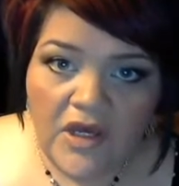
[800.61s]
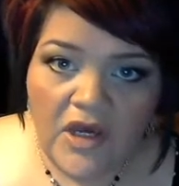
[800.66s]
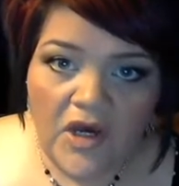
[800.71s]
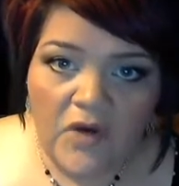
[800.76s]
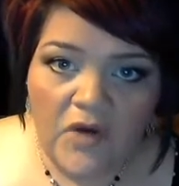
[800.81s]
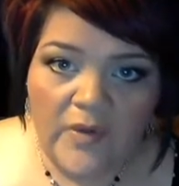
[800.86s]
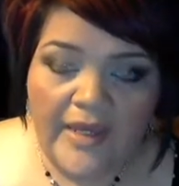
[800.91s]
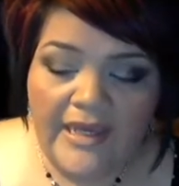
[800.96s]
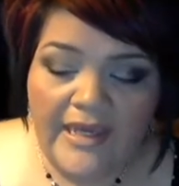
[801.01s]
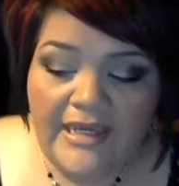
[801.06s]

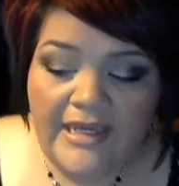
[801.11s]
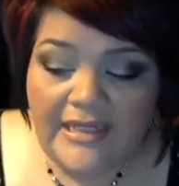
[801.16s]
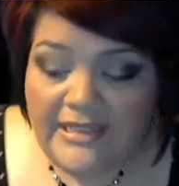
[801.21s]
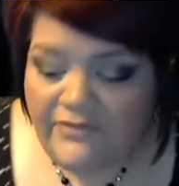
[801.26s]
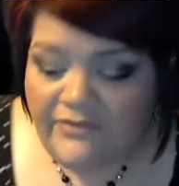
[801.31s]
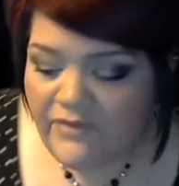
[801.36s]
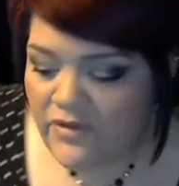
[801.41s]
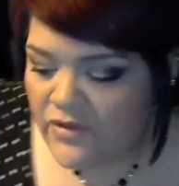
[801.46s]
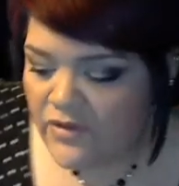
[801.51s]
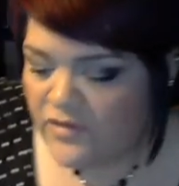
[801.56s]
okay and
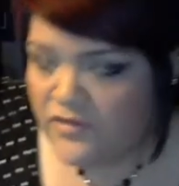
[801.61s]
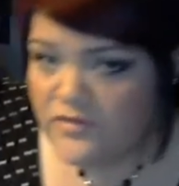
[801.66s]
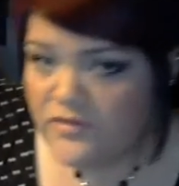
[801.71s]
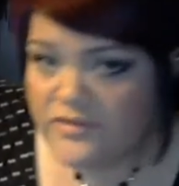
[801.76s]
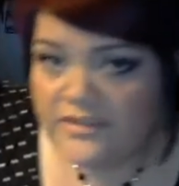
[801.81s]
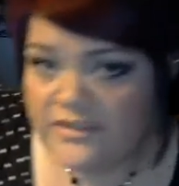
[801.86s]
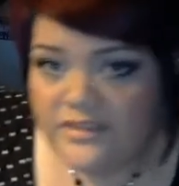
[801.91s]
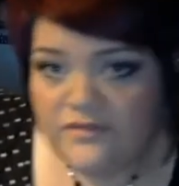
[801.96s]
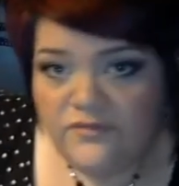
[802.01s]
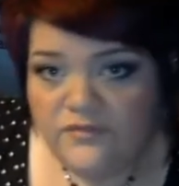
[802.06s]
even though you
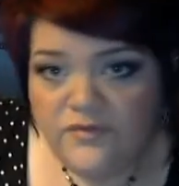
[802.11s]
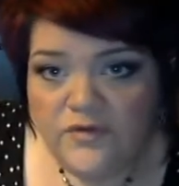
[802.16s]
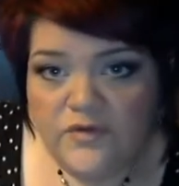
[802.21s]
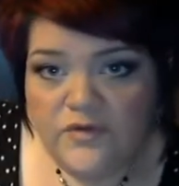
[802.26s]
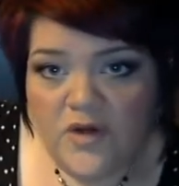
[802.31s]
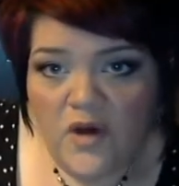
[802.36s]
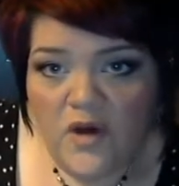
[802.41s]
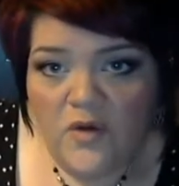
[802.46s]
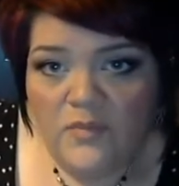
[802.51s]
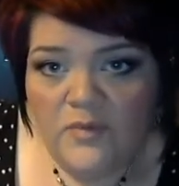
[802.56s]
send food
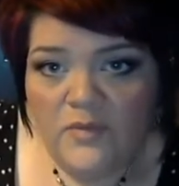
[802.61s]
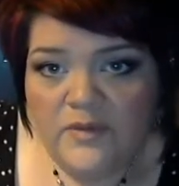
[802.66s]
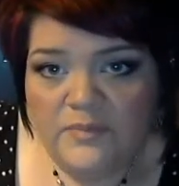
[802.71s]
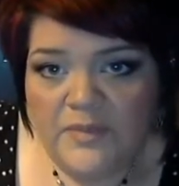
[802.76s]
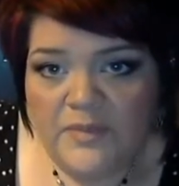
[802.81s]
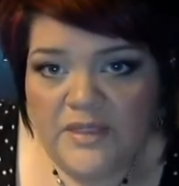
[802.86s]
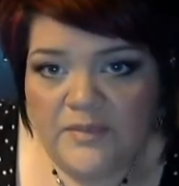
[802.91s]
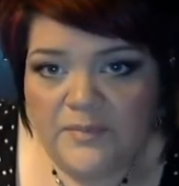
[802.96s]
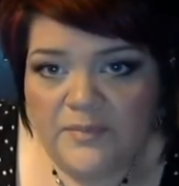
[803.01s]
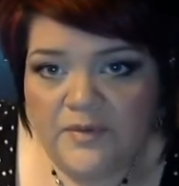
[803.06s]
home with
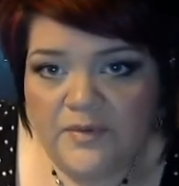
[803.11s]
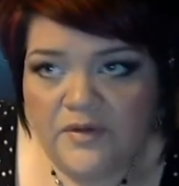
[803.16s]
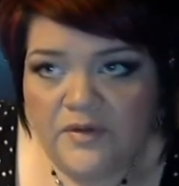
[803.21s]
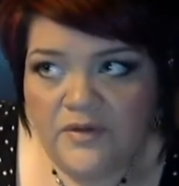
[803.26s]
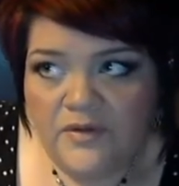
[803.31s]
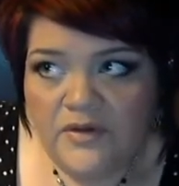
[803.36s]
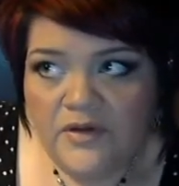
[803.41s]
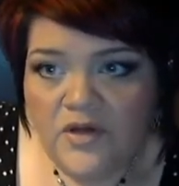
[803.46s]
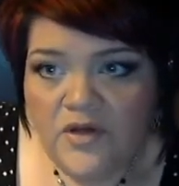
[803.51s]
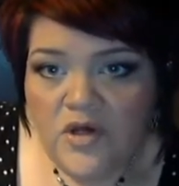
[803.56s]
people
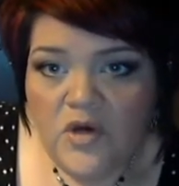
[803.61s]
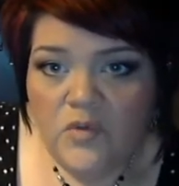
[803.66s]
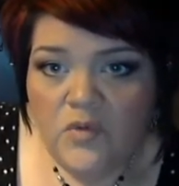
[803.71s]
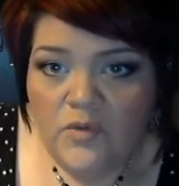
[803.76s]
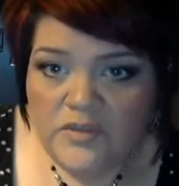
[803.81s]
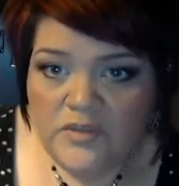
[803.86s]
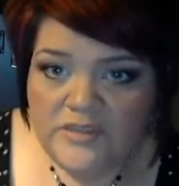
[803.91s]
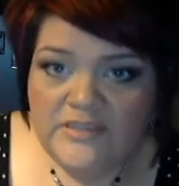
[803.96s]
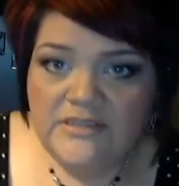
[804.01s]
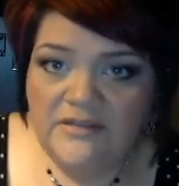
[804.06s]

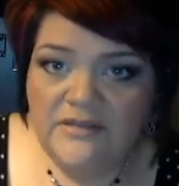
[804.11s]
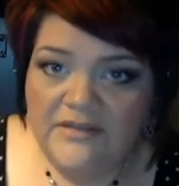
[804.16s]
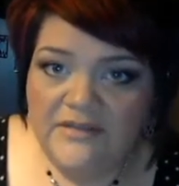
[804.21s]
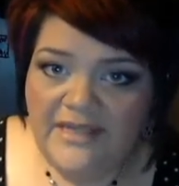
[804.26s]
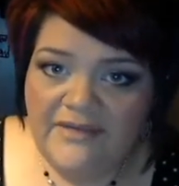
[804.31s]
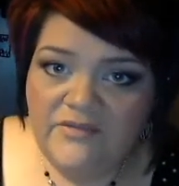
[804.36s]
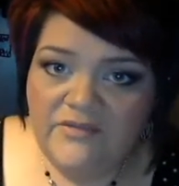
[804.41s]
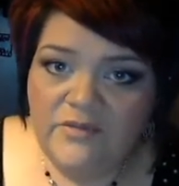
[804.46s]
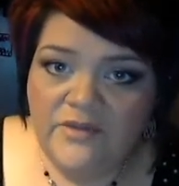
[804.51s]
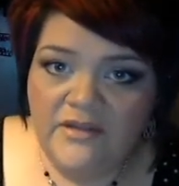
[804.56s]
we're still
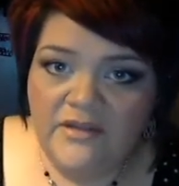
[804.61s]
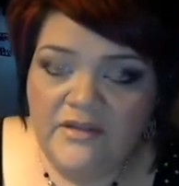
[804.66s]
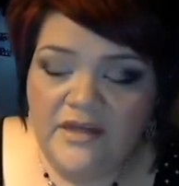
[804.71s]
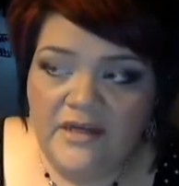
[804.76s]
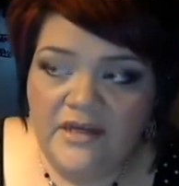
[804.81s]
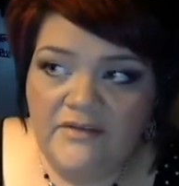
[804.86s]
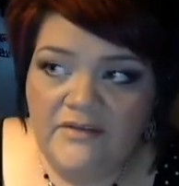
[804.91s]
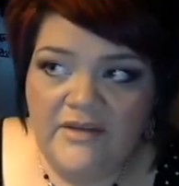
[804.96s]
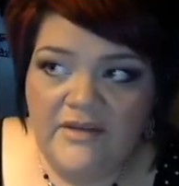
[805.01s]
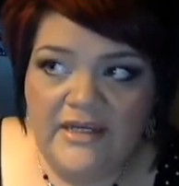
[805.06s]
left with a lot
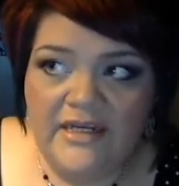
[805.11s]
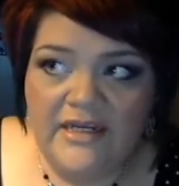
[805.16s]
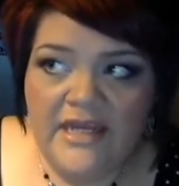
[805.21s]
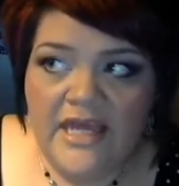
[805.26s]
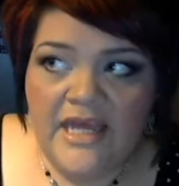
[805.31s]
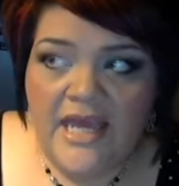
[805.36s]
of it.